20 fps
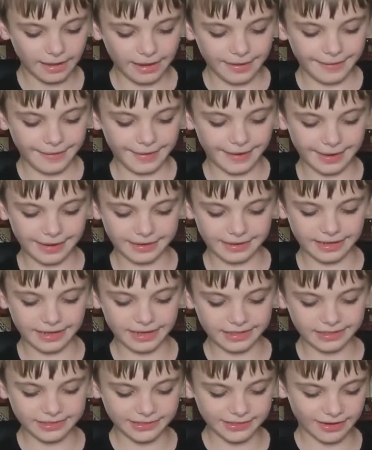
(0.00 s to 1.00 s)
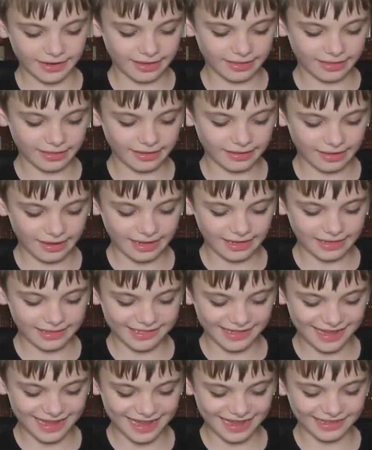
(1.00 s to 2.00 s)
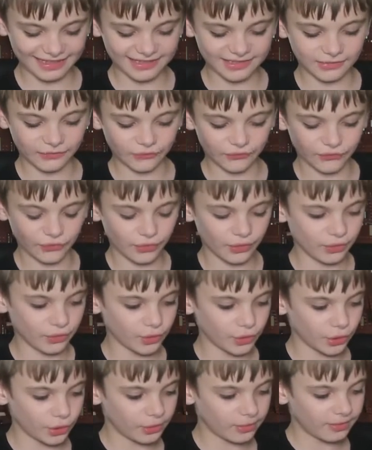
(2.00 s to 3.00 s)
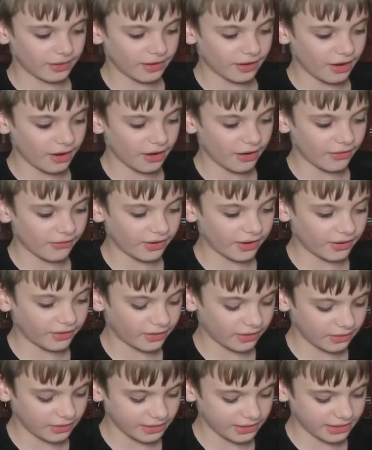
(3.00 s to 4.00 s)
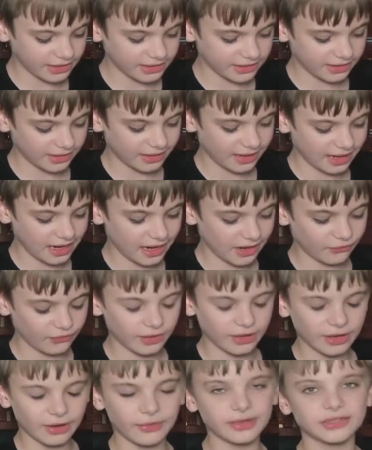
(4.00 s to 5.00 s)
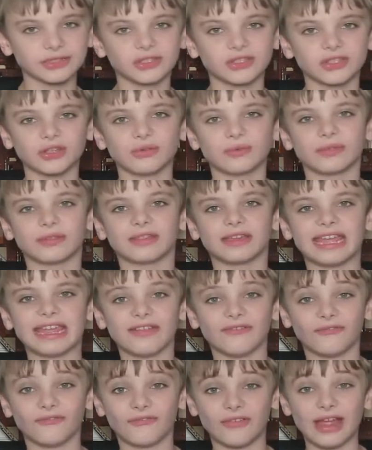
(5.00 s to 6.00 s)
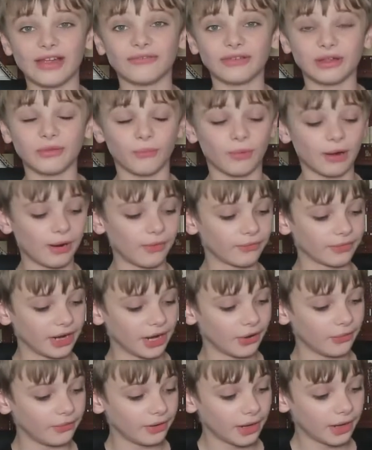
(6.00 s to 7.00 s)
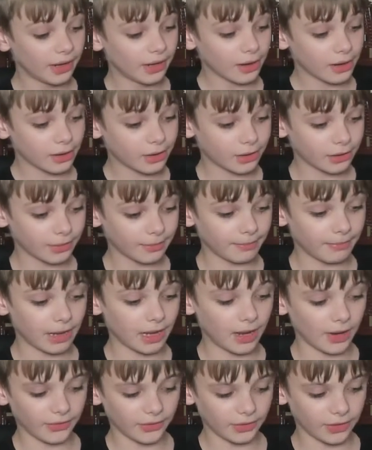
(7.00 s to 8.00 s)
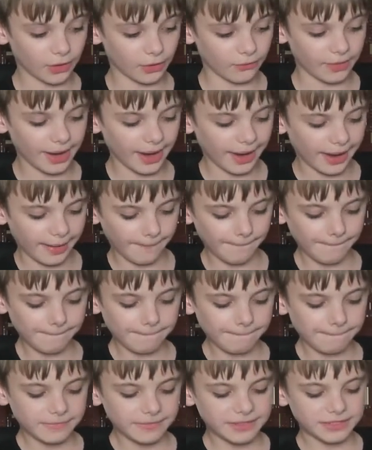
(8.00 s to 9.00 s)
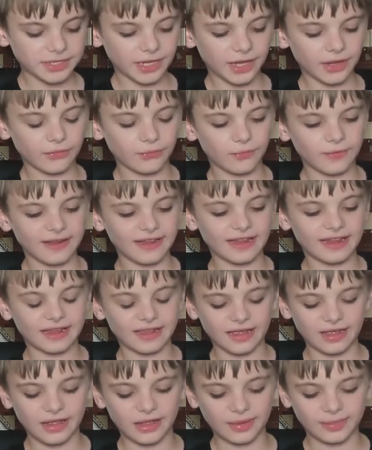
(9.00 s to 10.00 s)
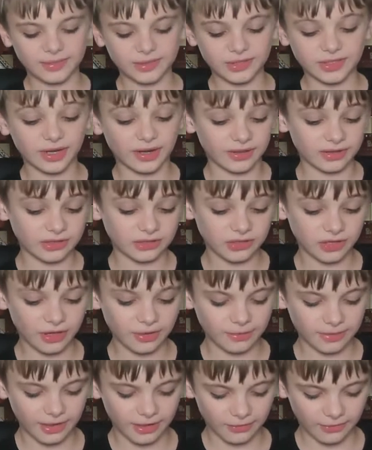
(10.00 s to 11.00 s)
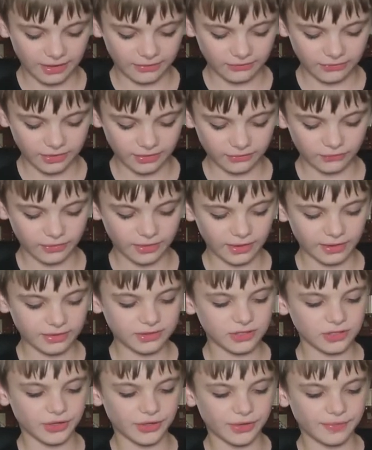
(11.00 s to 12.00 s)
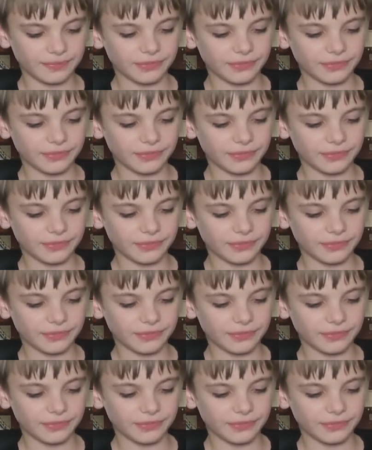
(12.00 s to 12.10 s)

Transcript: And yeah, so I think that is it for Luminara Unduli. So now if we go on to the very well-known Commander Gree. So if we start at the top, like we have done for the other two,